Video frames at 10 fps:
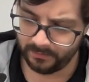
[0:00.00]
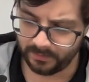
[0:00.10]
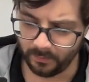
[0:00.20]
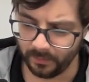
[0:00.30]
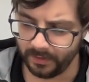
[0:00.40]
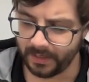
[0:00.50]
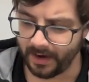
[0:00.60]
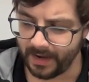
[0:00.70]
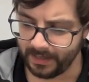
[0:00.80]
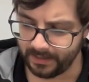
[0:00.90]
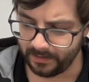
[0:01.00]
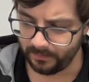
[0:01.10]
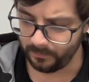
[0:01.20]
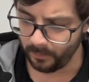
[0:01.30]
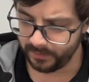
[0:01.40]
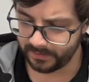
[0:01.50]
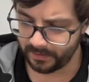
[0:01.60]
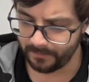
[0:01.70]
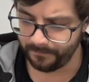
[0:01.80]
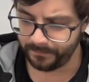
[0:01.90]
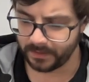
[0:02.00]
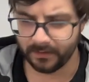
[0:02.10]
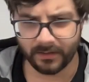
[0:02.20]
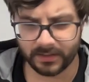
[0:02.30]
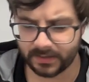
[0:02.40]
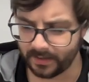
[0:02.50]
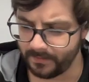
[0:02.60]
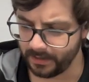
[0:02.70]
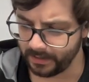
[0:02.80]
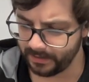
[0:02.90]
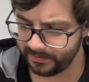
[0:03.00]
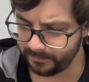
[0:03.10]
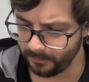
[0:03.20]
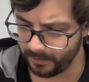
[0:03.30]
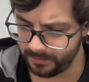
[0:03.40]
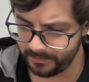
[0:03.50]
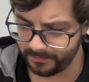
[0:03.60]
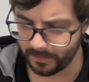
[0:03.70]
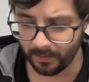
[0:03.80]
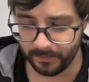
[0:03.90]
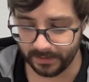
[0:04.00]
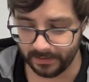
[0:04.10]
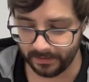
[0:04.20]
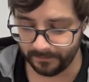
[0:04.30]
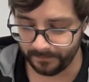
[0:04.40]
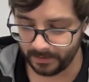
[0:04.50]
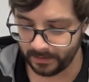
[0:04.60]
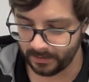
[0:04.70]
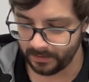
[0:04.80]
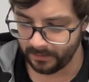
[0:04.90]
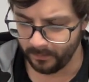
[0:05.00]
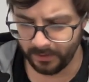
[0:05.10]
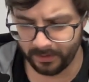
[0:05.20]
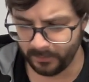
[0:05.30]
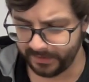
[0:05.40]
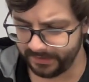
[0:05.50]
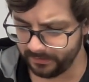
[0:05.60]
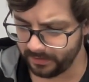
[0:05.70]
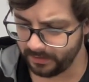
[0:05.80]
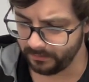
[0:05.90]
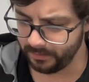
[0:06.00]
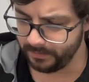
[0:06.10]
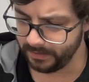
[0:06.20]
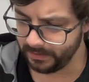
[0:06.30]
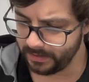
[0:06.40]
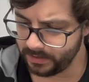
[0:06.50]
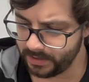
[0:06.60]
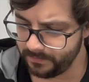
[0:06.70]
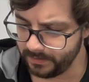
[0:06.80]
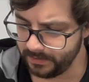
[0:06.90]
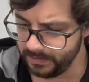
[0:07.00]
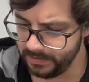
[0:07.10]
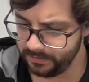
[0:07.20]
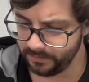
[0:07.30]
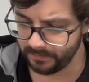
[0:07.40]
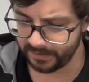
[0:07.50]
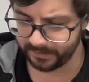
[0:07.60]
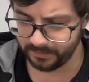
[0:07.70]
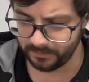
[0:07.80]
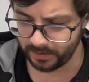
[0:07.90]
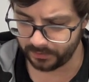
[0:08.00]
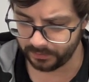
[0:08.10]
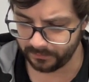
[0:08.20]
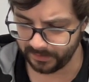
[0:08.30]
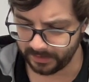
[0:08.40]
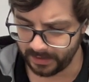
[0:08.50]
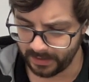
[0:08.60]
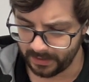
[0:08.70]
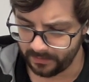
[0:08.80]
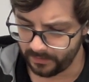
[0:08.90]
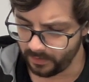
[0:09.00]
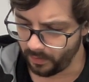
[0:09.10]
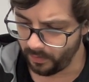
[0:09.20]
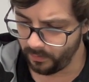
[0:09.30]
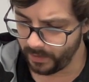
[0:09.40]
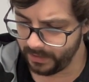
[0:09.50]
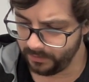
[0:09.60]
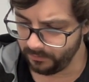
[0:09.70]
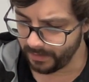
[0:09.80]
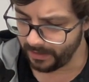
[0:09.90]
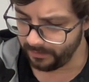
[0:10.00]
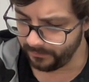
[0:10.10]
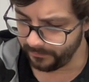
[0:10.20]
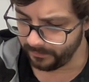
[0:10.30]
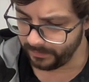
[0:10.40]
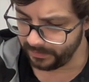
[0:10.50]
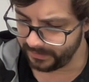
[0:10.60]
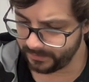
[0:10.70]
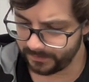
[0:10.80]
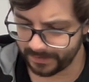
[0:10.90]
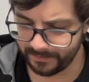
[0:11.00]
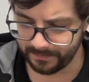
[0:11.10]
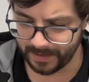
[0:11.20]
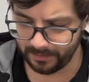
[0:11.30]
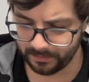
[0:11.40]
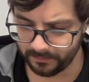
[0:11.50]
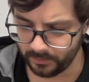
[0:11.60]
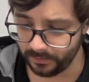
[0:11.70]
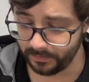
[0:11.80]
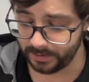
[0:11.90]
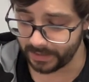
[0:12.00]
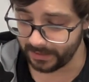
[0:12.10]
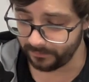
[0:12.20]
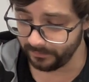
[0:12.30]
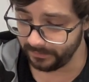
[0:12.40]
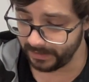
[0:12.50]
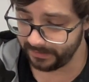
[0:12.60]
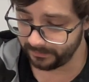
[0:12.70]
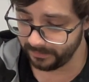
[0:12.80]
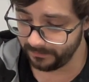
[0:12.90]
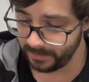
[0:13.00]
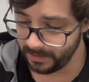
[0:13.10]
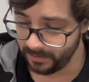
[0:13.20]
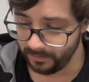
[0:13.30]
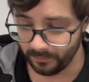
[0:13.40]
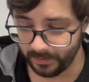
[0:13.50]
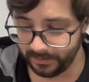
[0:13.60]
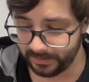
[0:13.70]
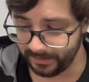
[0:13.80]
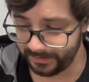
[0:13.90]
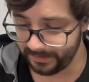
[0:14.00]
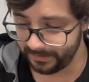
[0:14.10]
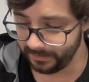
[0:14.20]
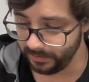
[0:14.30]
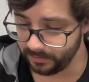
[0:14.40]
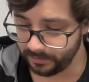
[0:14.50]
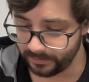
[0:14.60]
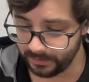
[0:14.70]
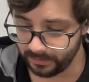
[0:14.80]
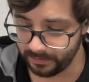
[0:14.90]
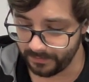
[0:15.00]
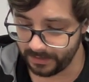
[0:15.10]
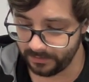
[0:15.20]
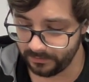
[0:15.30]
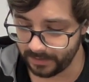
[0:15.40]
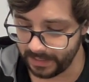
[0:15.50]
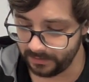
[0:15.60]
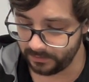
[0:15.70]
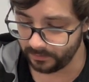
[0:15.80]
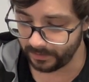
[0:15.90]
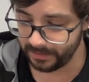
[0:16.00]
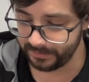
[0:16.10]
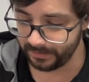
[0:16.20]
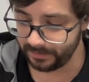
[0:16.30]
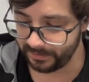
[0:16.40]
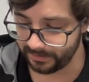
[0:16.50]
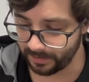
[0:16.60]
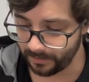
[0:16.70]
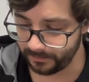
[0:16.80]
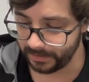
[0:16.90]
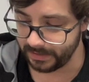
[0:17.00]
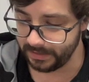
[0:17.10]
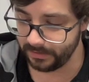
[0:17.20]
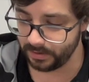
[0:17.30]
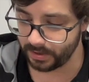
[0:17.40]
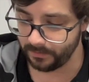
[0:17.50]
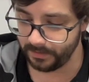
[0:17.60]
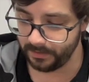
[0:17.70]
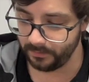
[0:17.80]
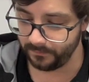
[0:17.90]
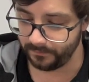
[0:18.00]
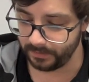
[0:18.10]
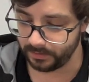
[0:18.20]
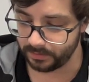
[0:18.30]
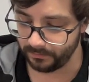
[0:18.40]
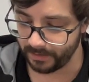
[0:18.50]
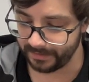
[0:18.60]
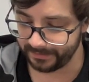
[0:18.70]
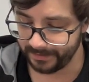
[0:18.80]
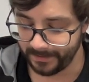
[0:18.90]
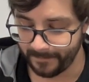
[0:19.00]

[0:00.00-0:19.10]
Don't worry, I can. What time? Lunchtime, I guess. 1? I'll be there. Willem was still hungry, but he let JB eat the rest of the mushrooms. Then they all waited around for a bit. Sometimes Malcolm ordered jackfruit ice cream, the one consistently good thing on the menu, ate 2 bites, and then stopped, and he and JB would finish the rest.